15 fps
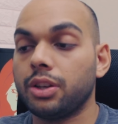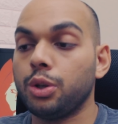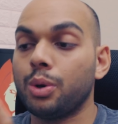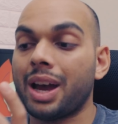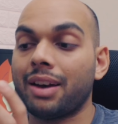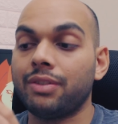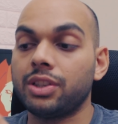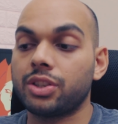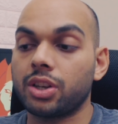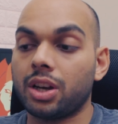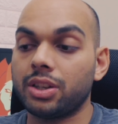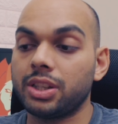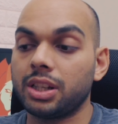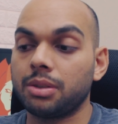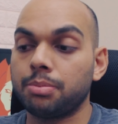You have a
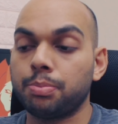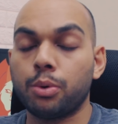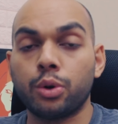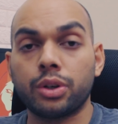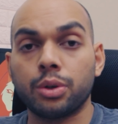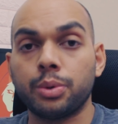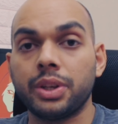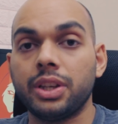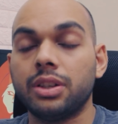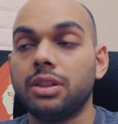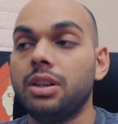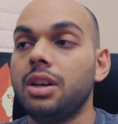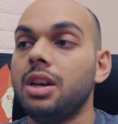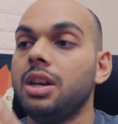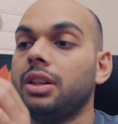charging port over here.